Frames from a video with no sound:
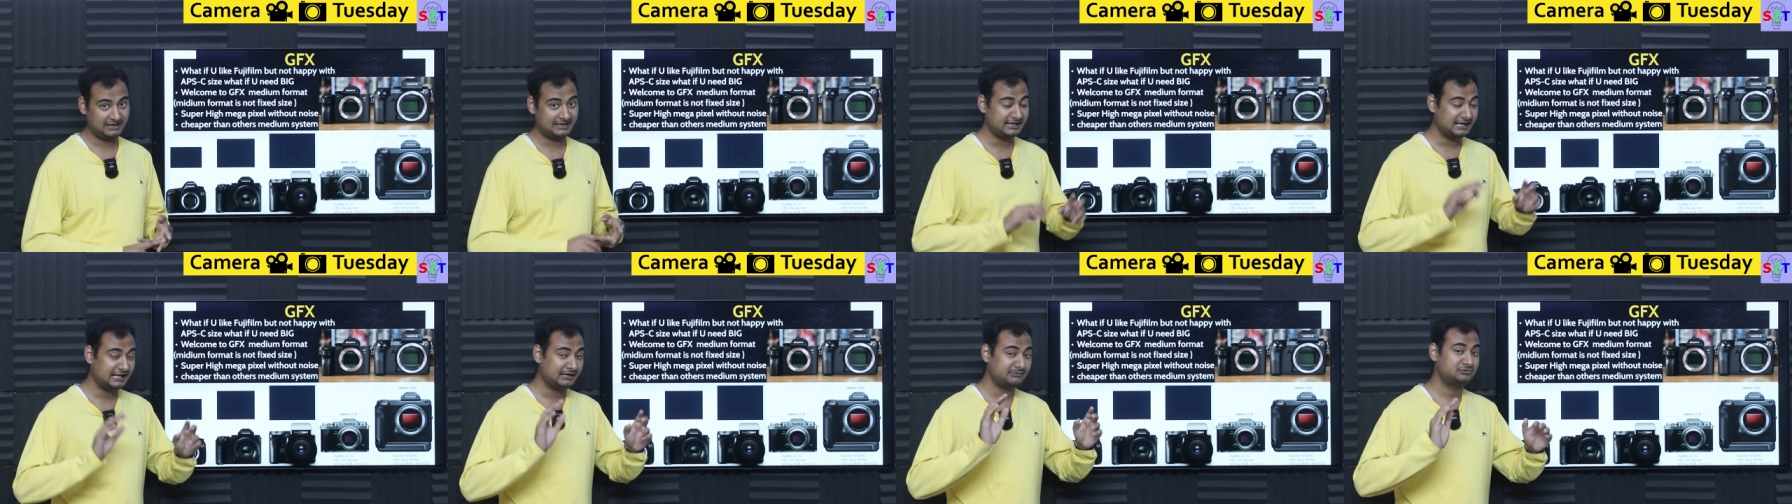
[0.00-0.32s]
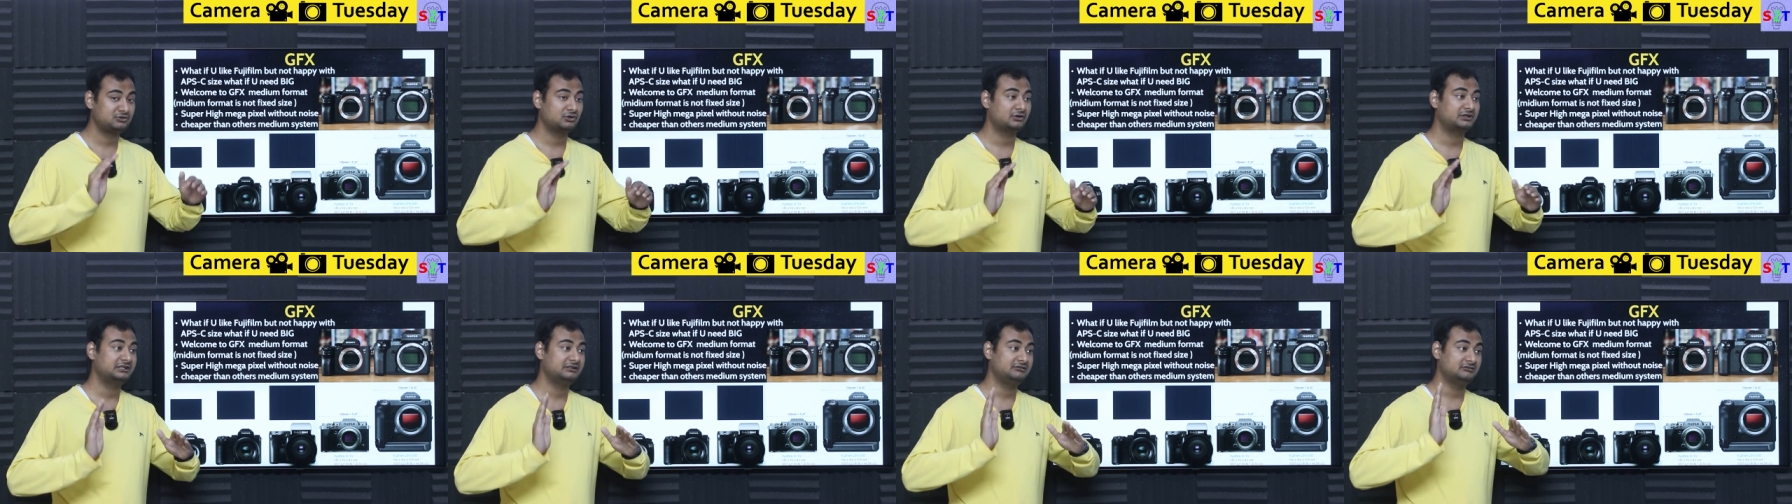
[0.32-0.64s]
And
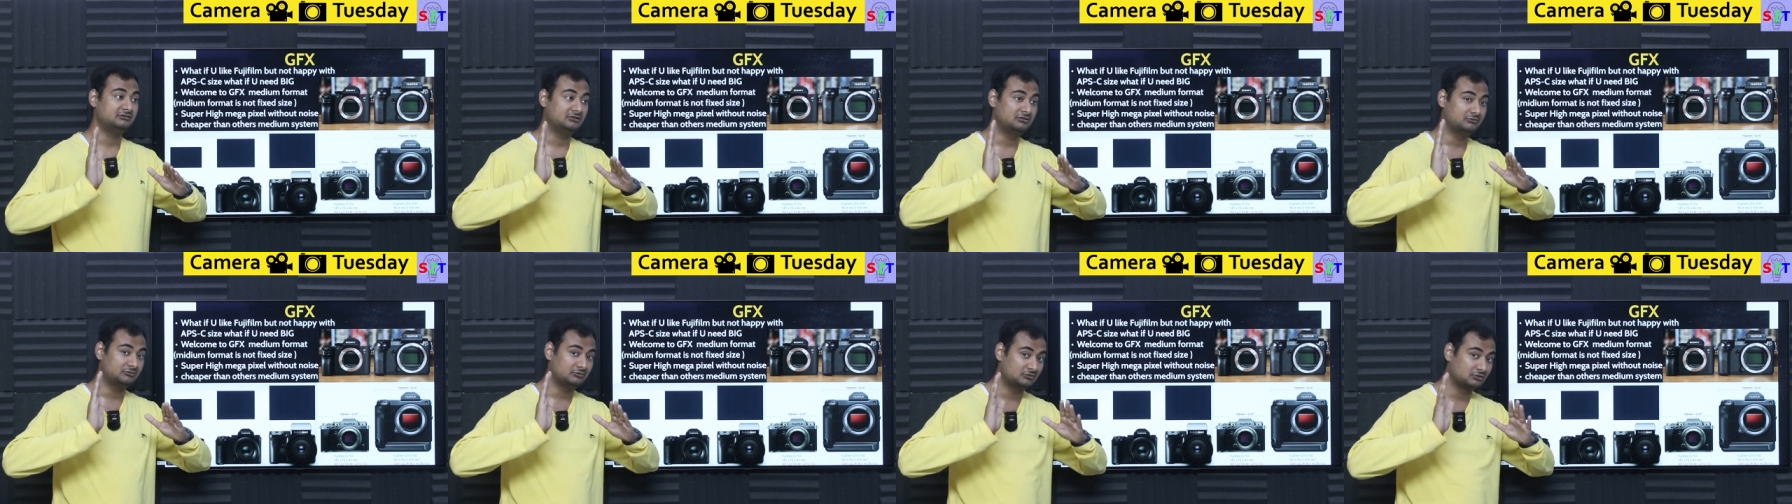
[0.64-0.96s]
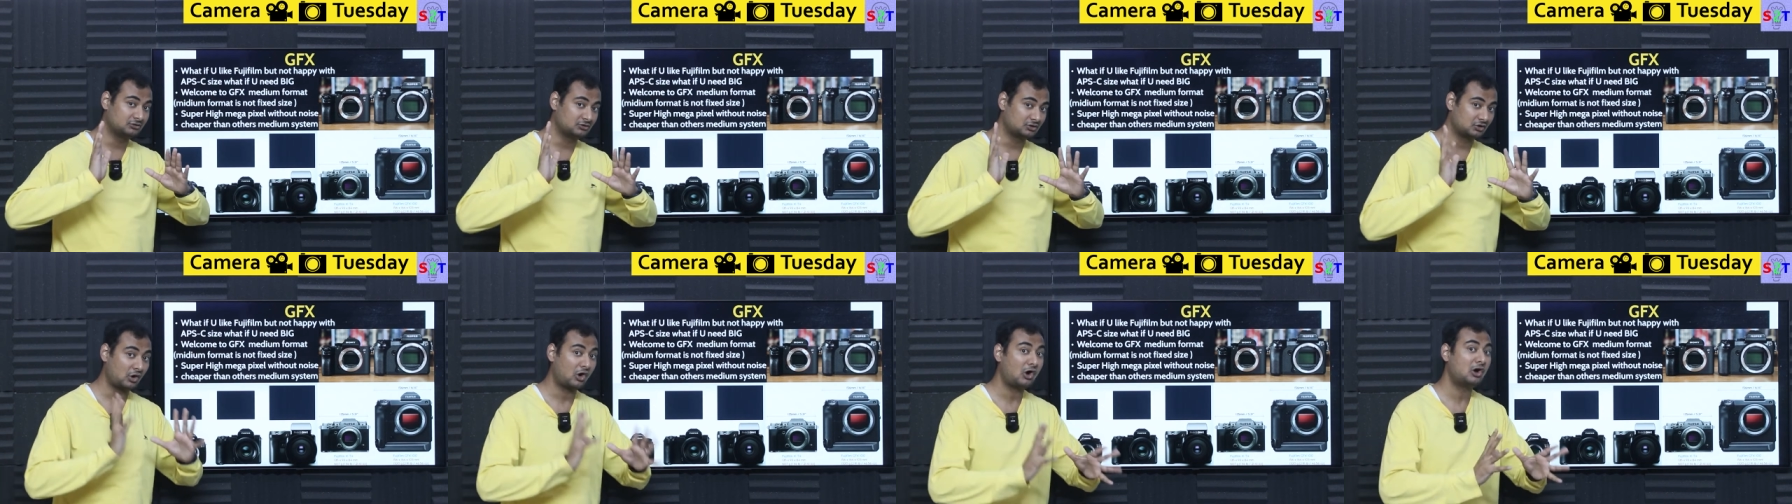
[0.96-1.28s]
I'm talking
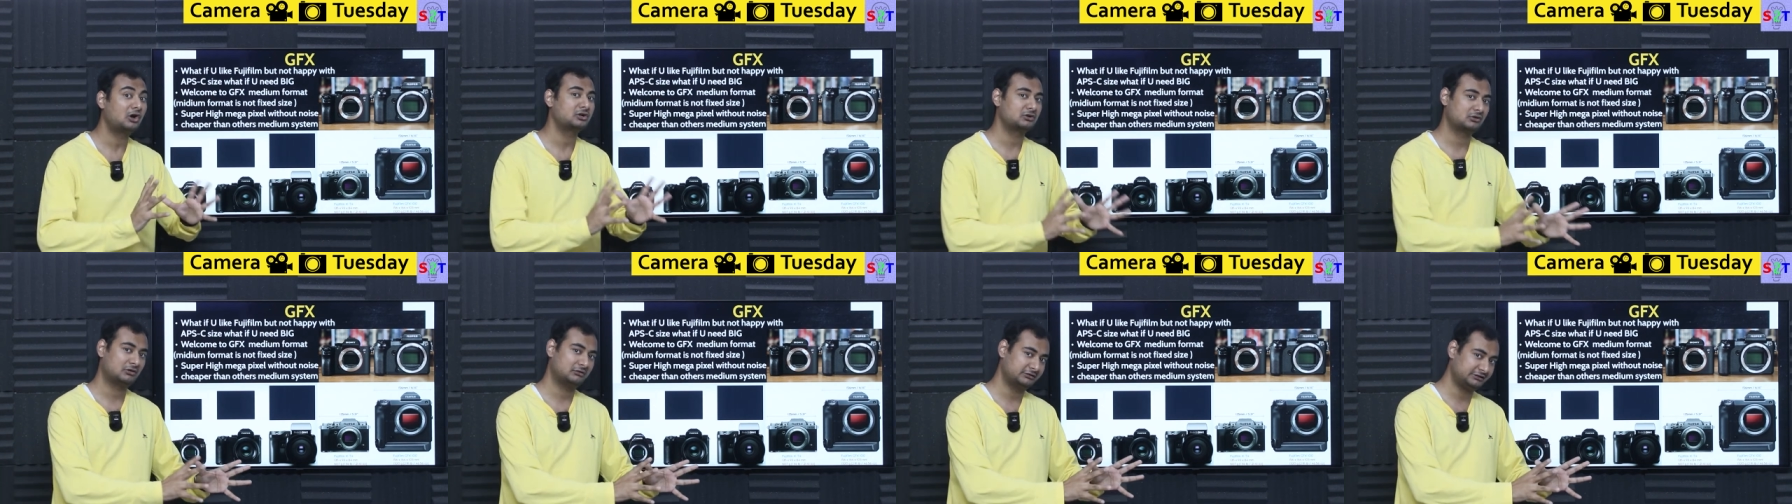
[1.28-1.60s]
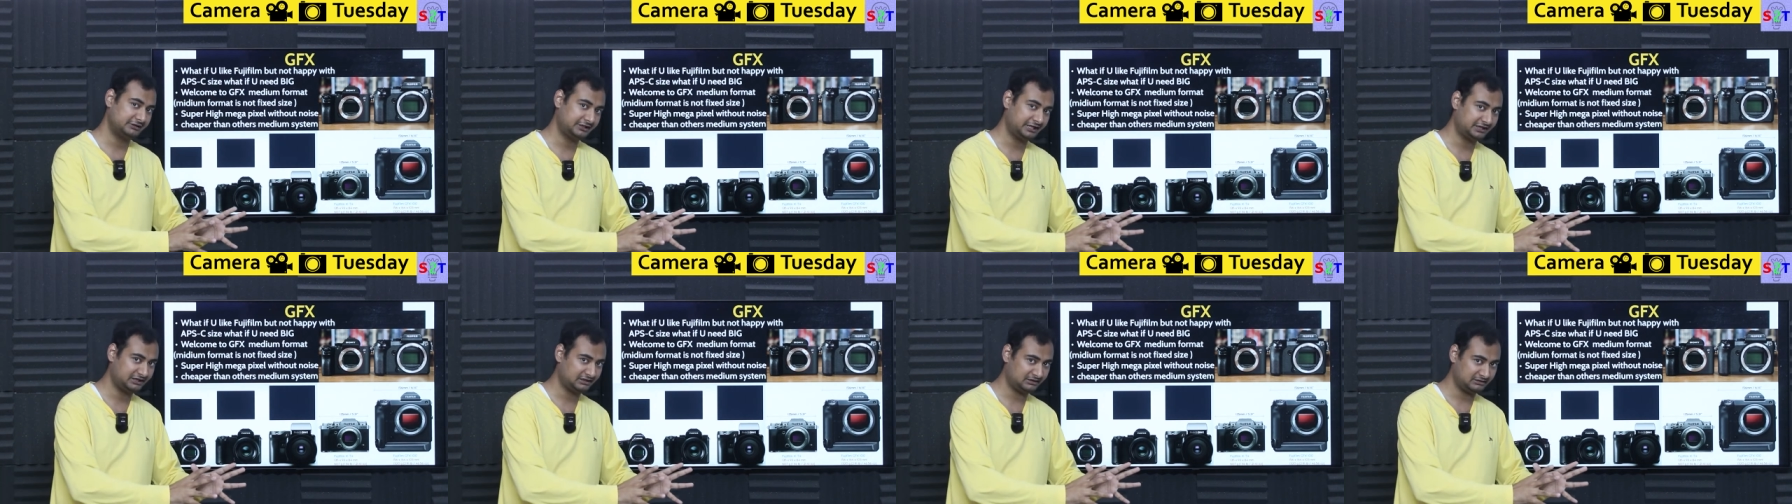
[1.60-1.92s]
raw, raw
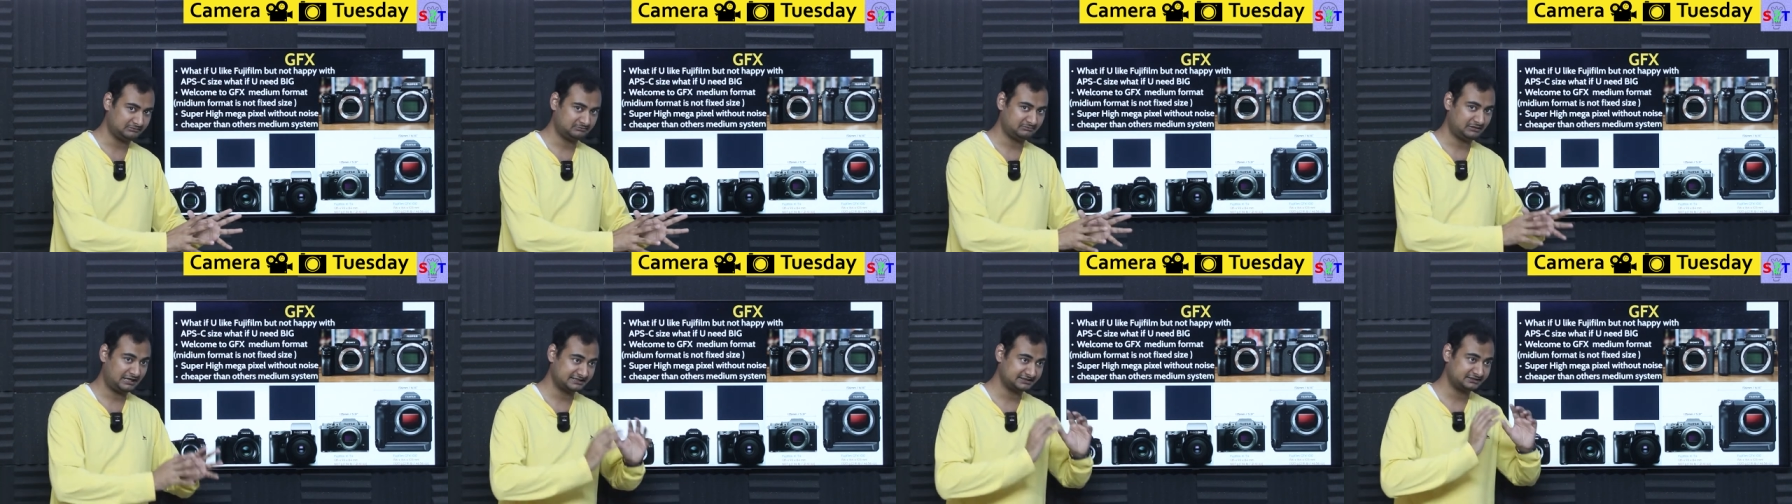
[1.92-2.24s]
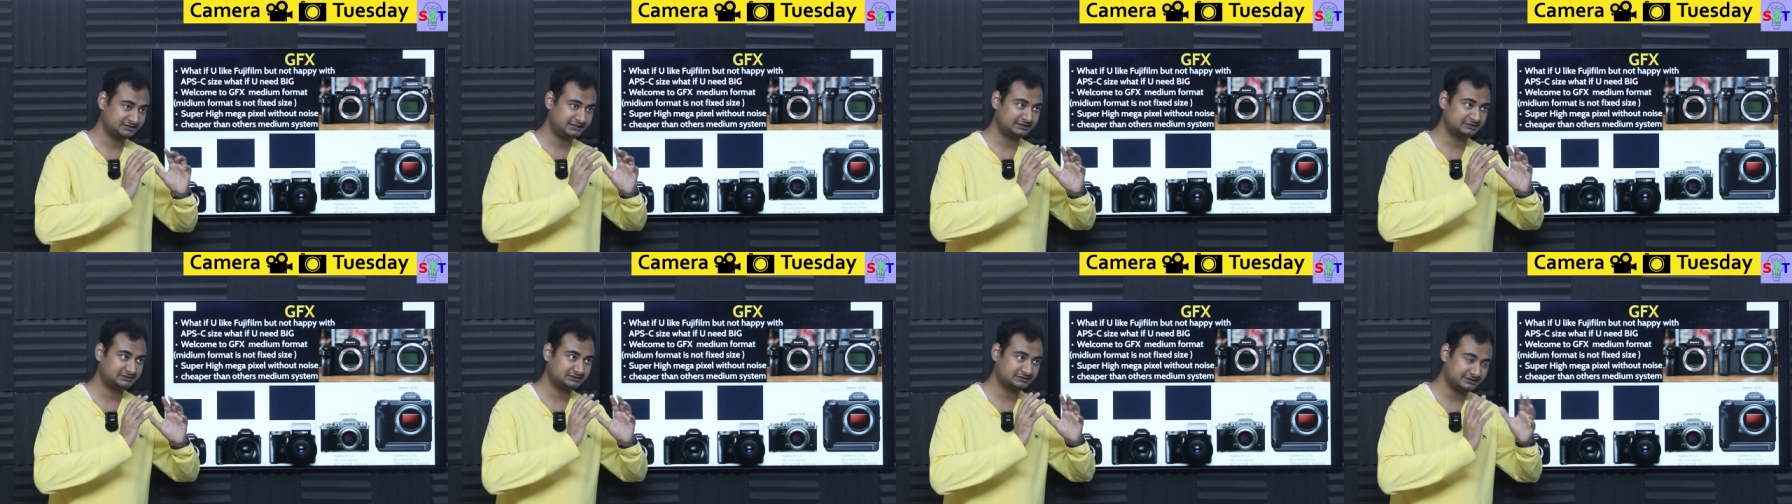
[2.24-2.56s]
data, as
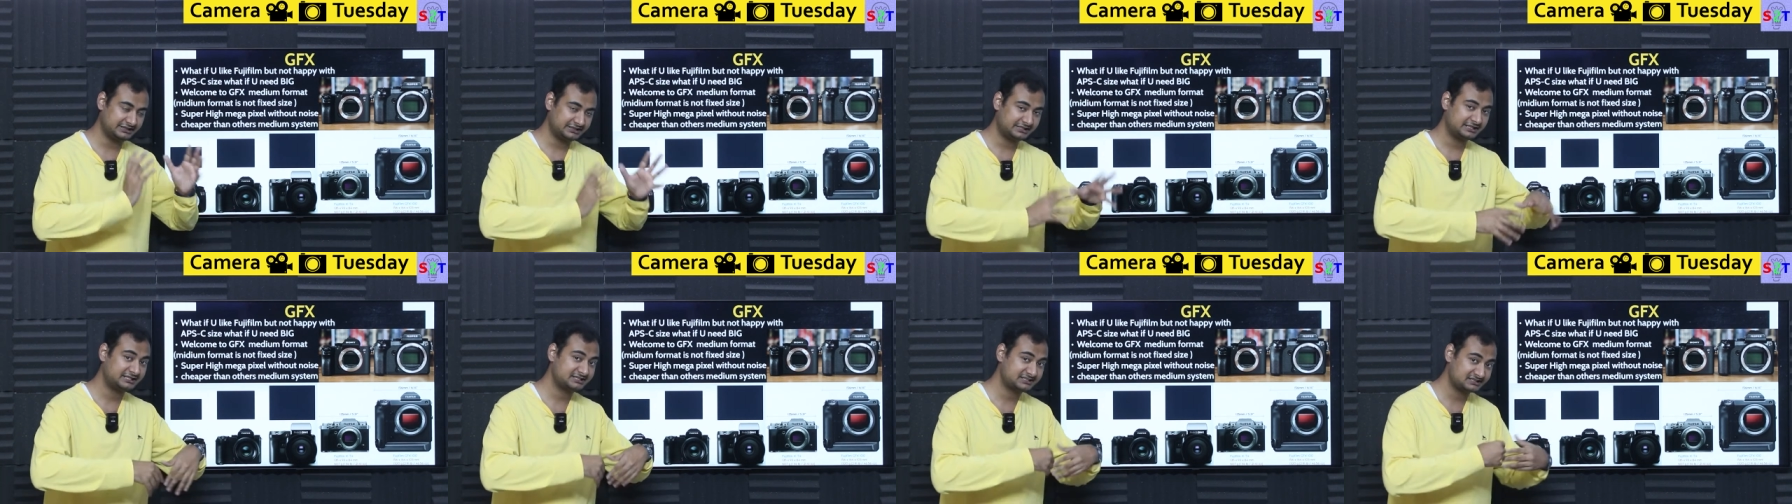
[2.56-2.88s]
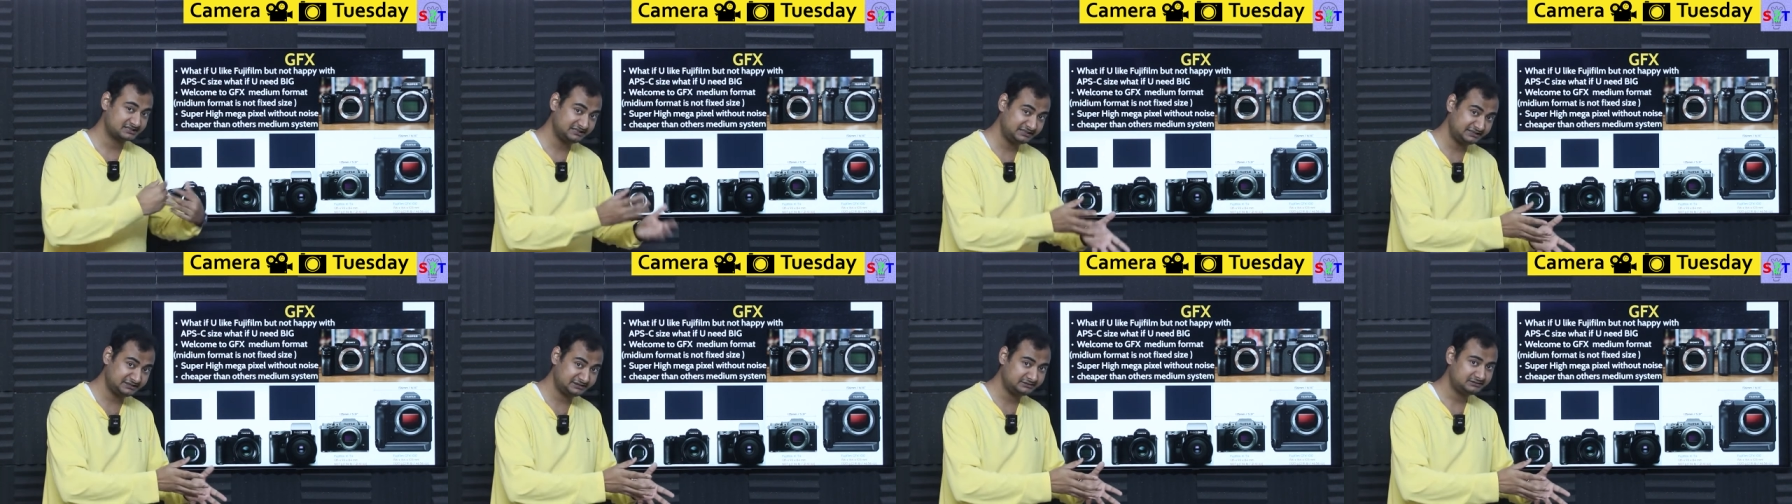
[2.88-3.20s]
in like the data is
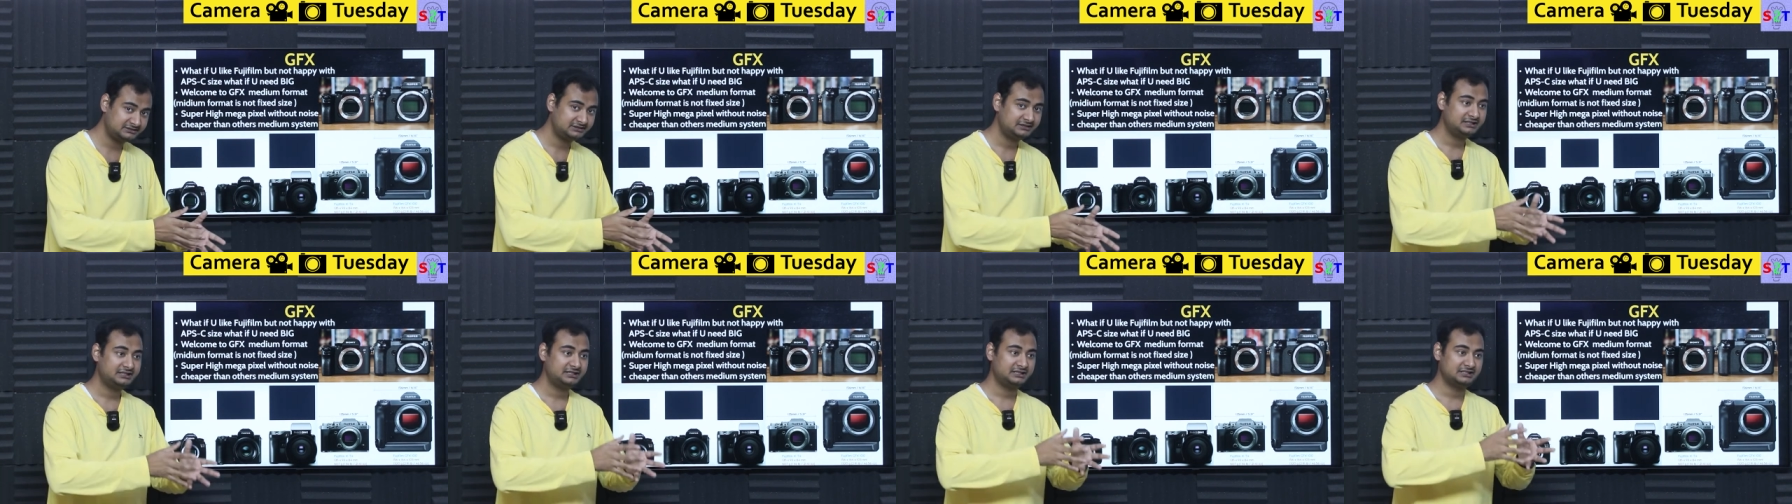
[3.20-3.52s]
clean.